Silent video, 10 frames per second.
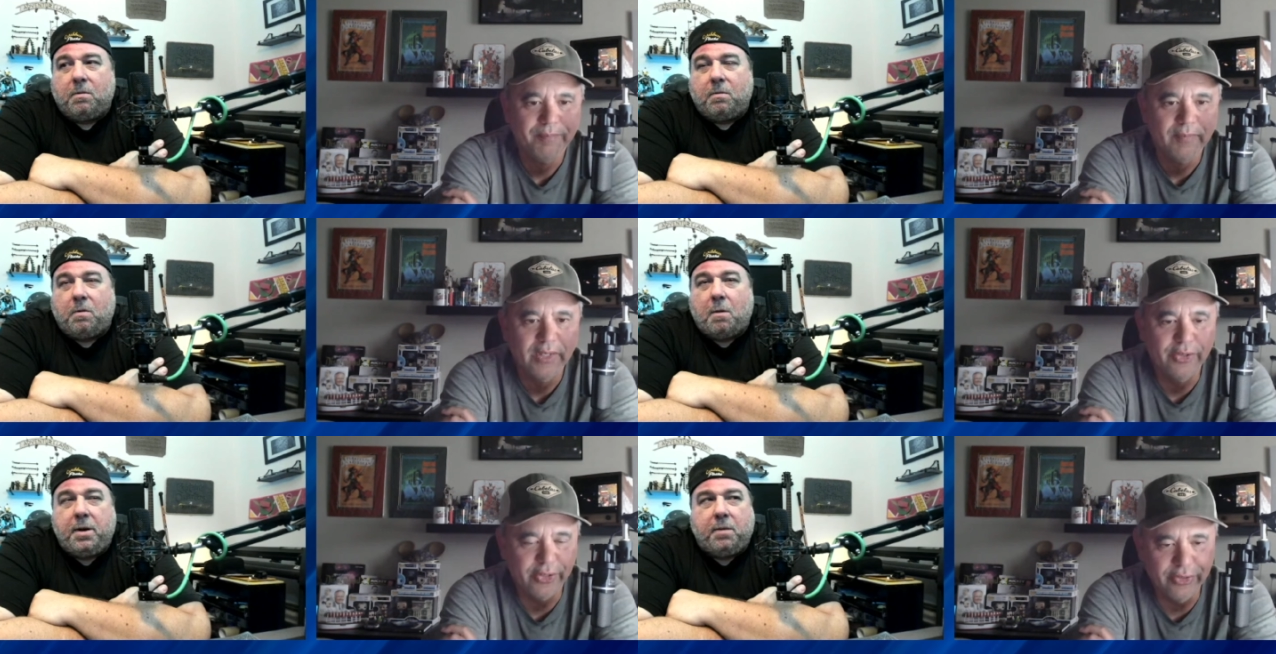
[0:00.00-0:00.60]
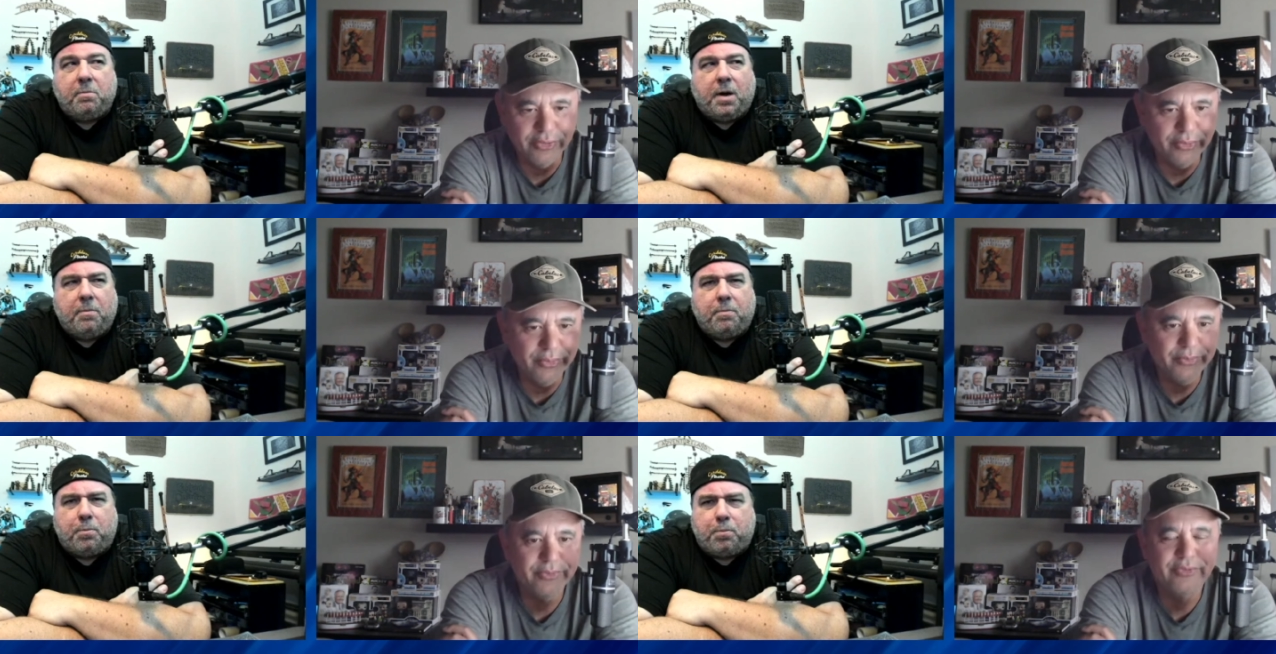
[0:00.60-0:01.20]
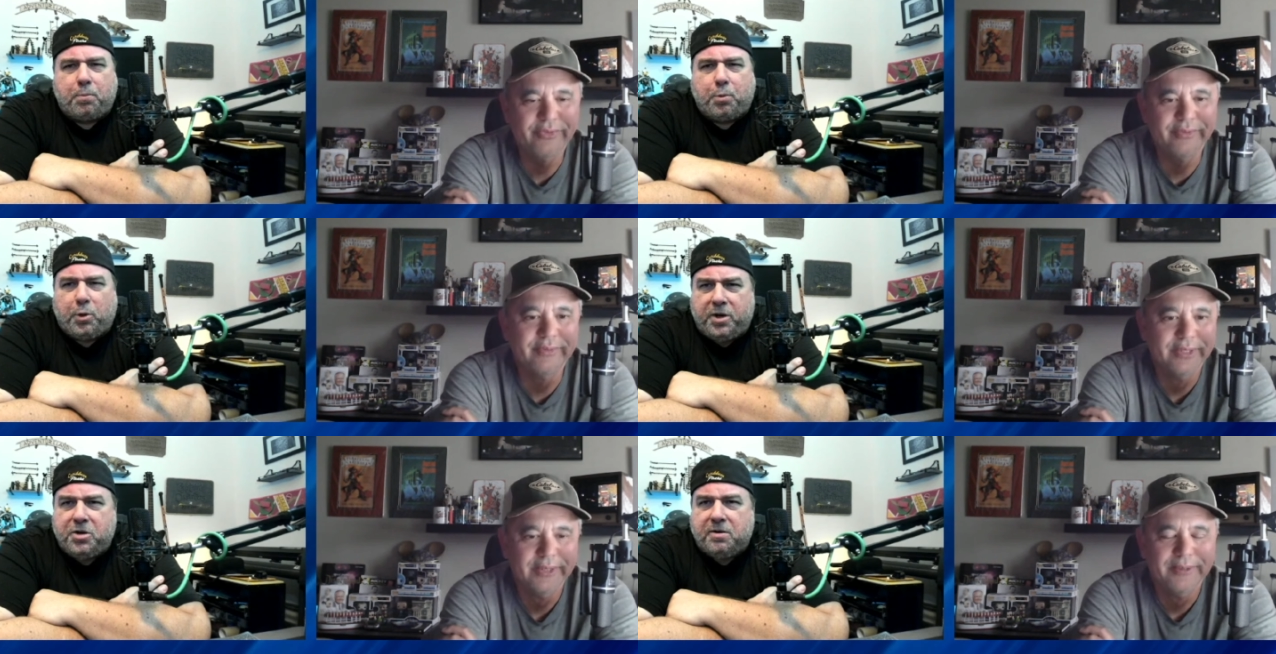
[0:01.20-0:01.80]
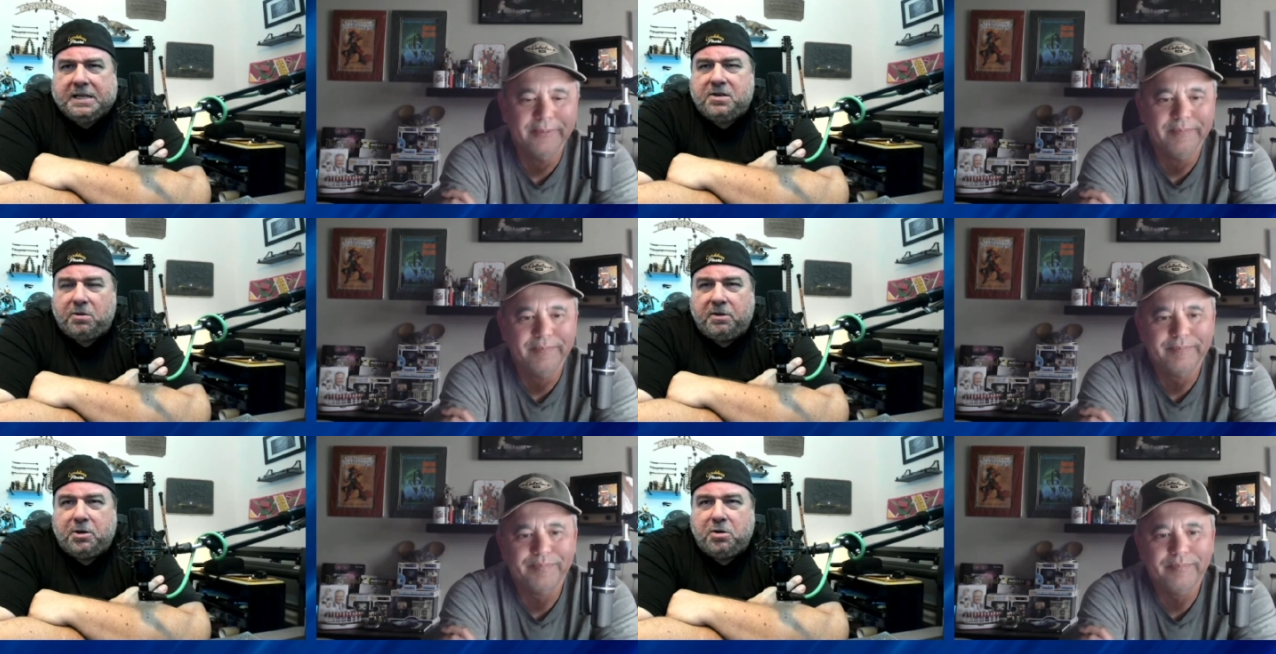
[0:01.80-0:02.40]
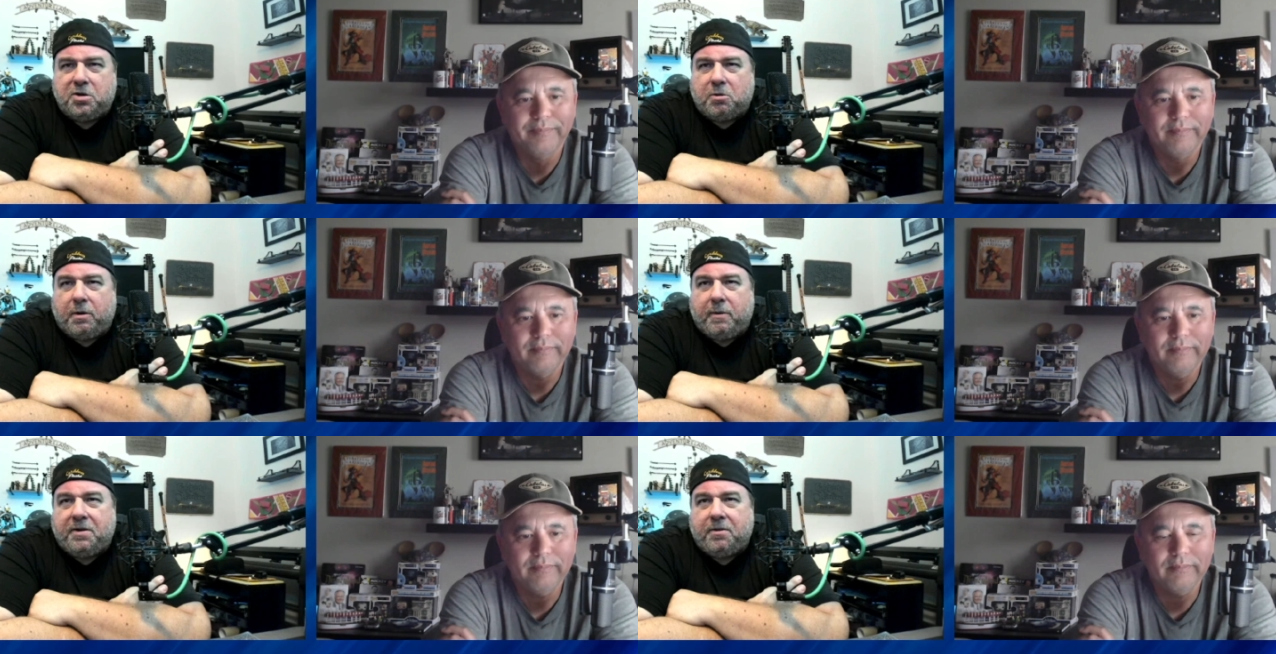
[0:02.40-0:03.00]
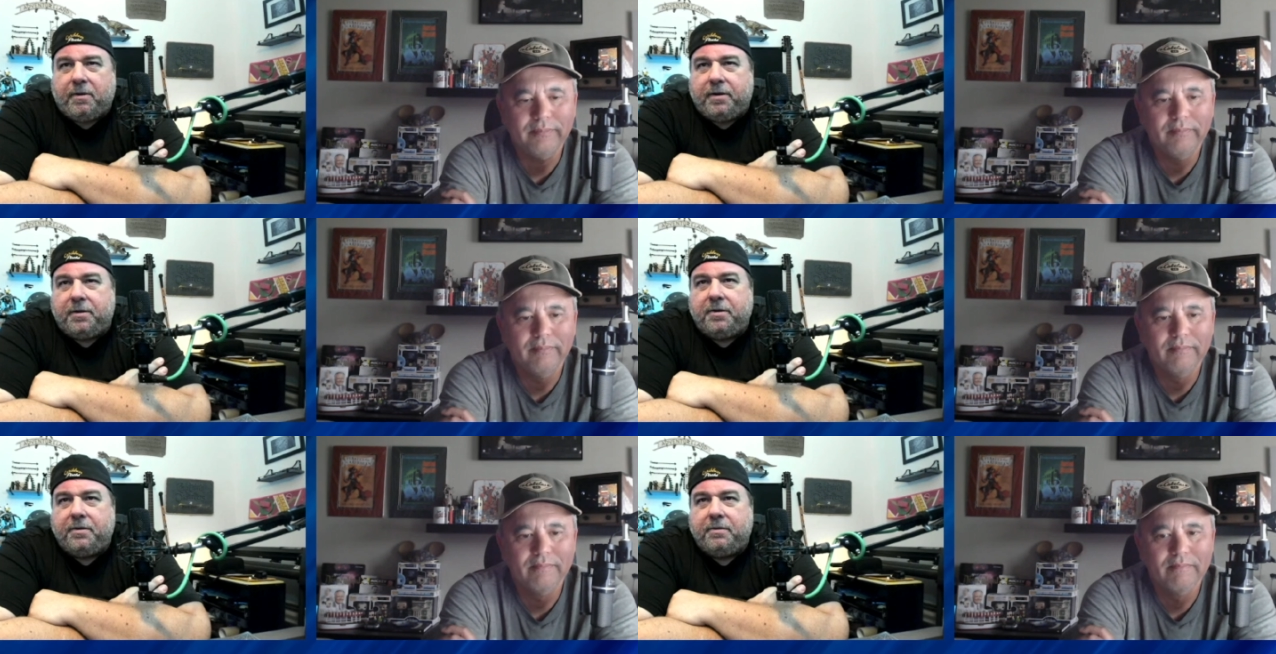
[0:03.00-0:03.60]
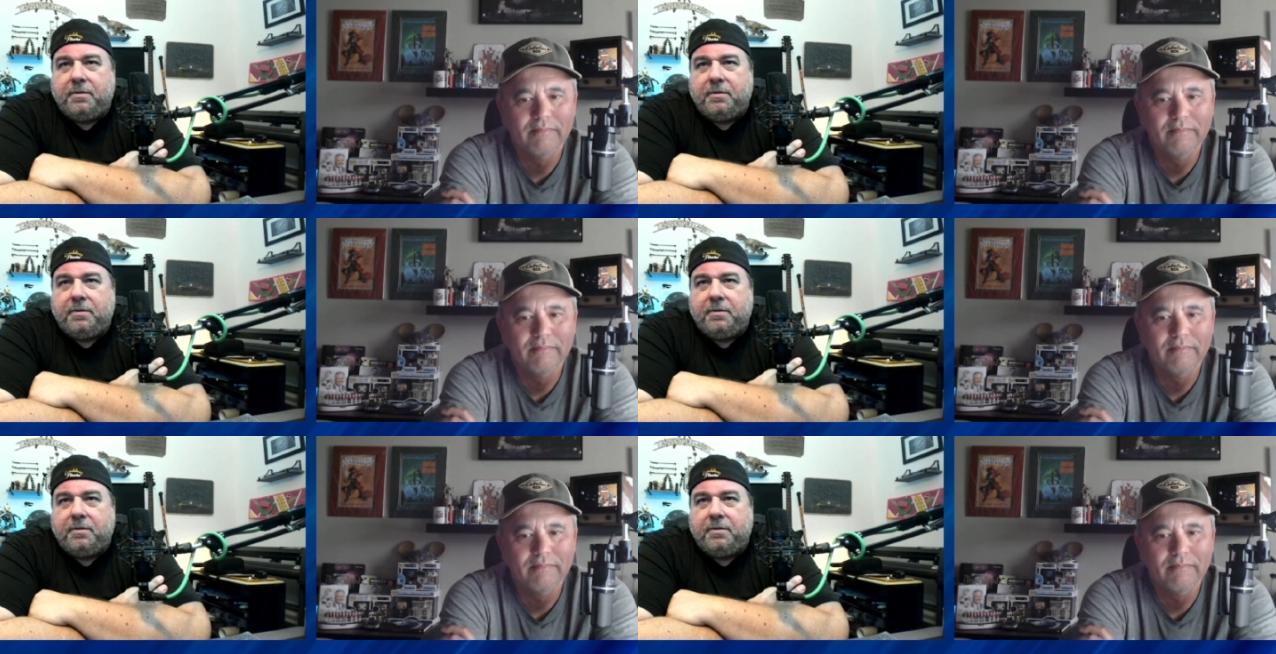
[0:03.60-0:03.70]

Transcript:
Speaker 1: Well, I'm pretty sure that's the only 2-story restaurant too.